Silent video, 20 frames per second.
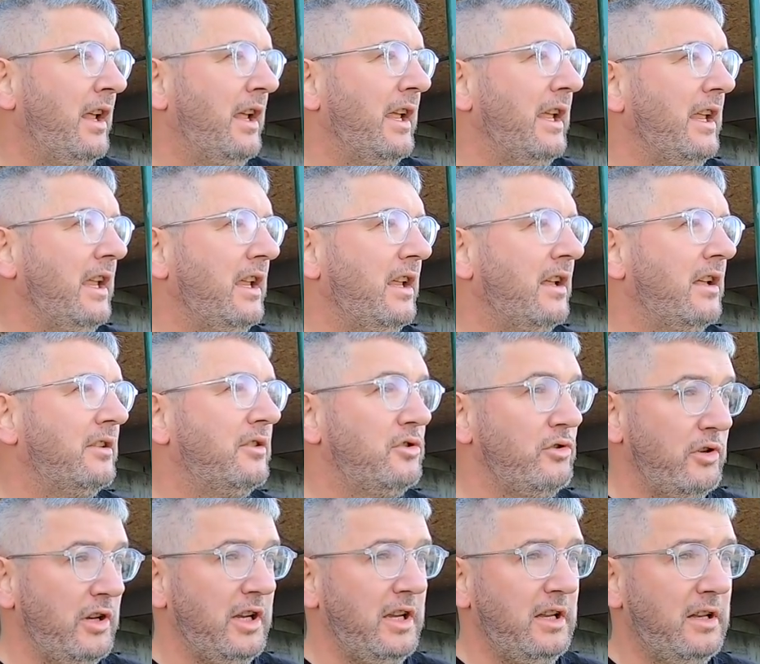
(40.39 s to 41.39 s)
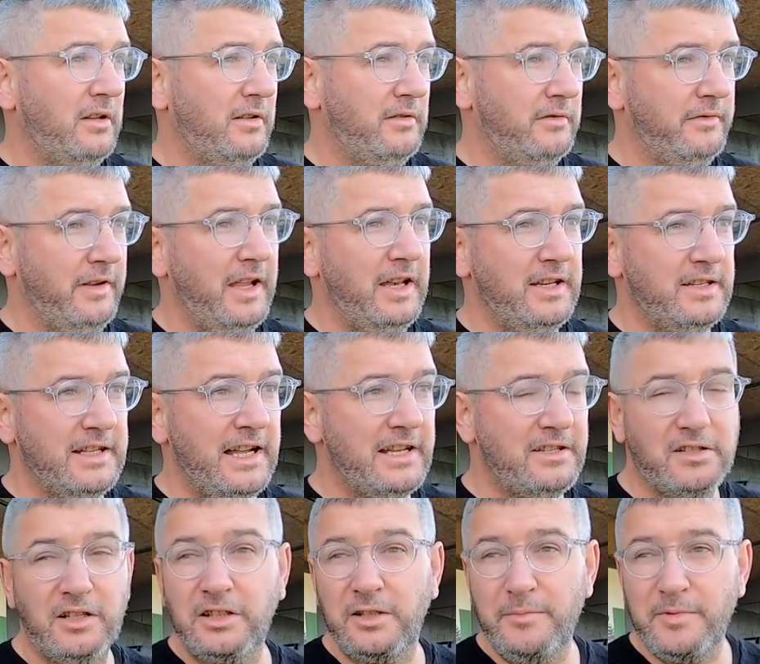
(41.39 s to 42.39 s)
Due to very
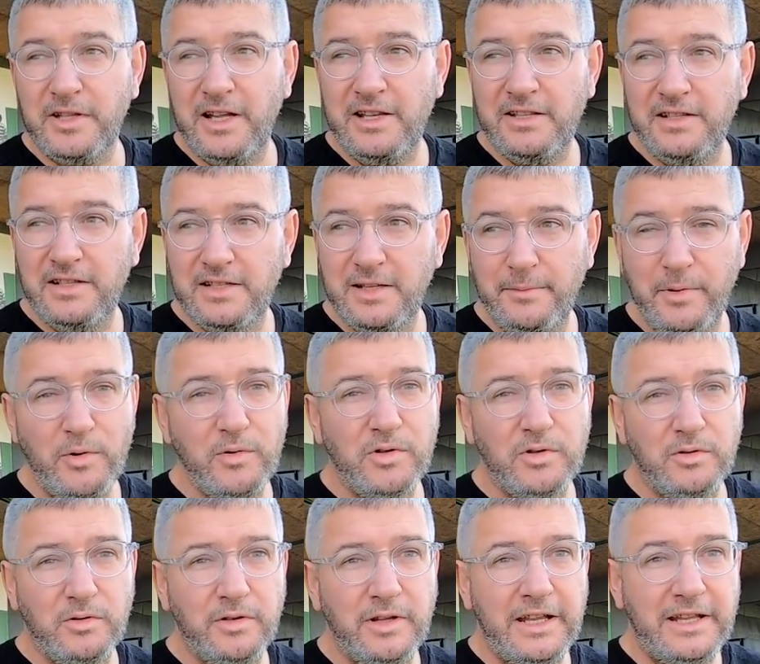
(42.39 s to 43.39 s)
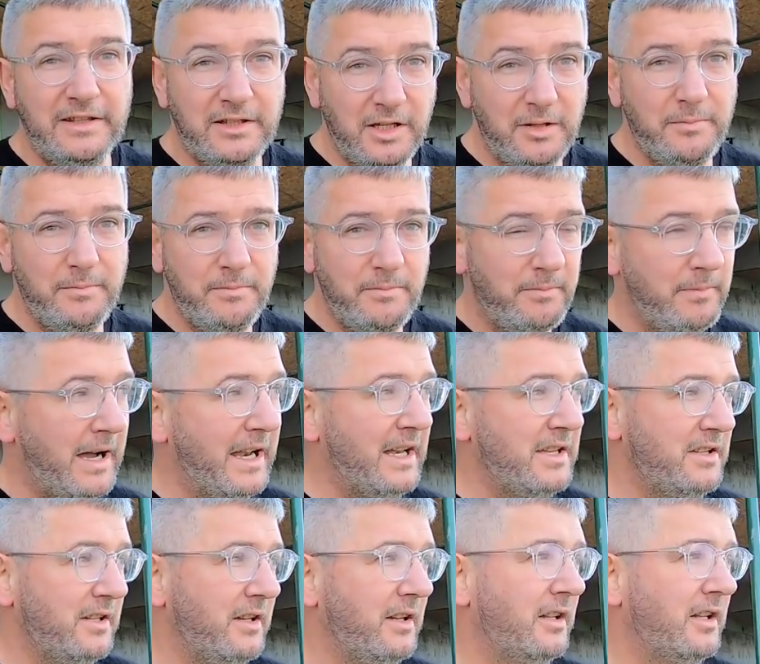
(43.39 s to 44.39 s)
sad circumstances, I'm also the interim
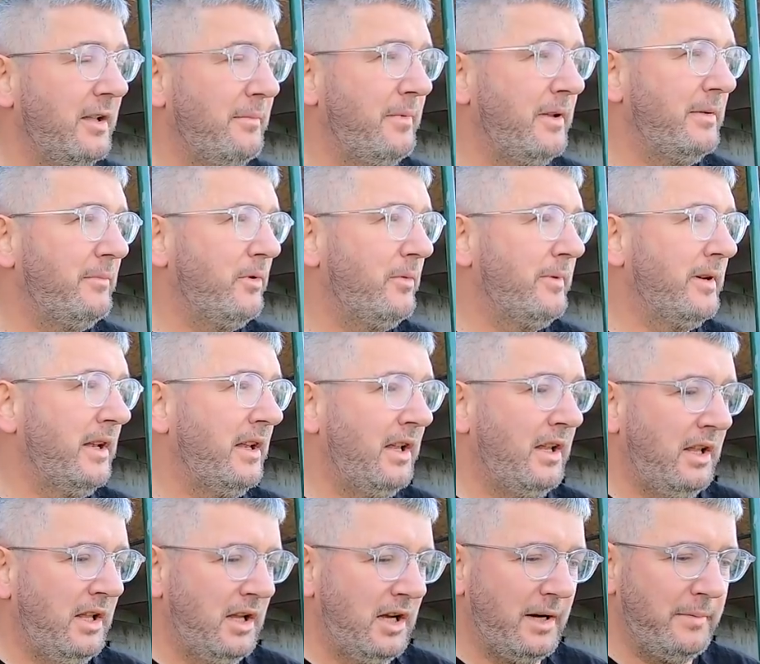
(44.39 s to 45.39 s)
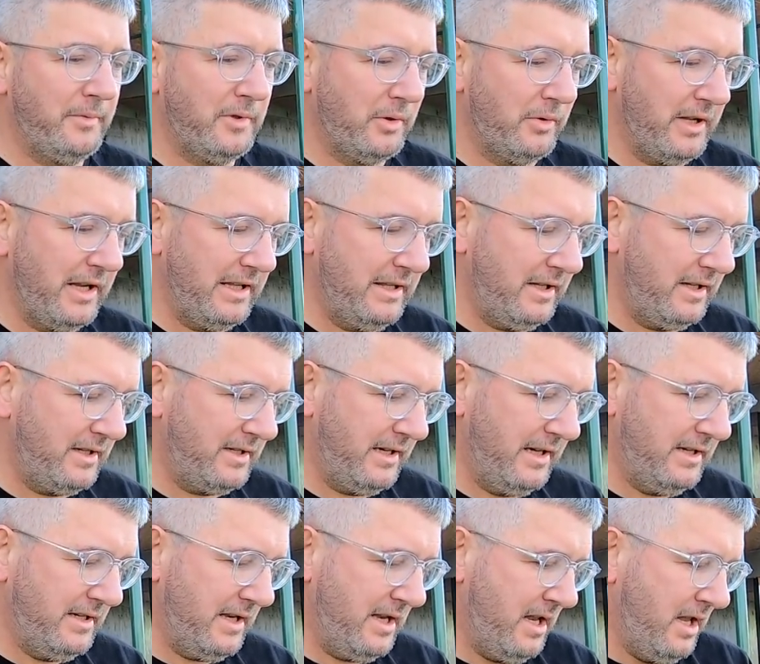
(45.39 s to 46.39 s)
manager of the club at the moment, up till the end of the
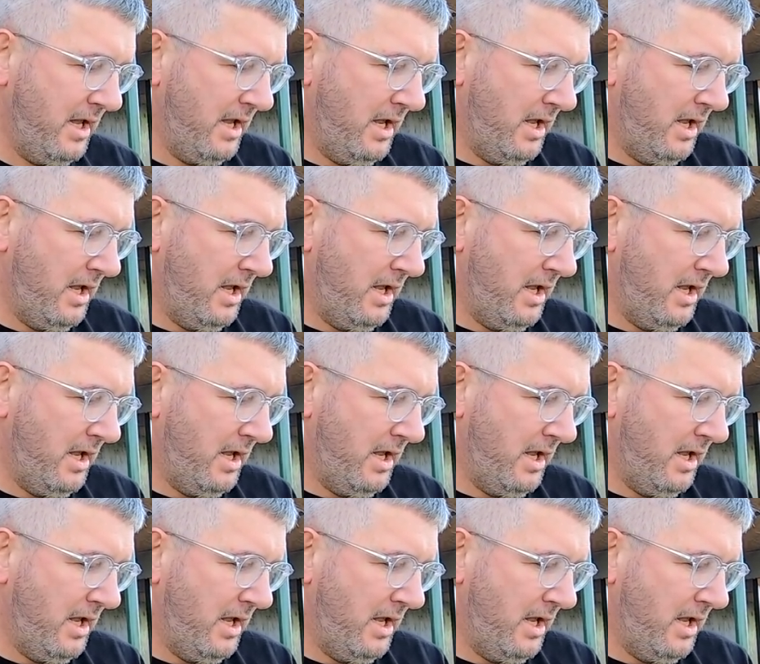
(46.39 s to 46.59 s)
season.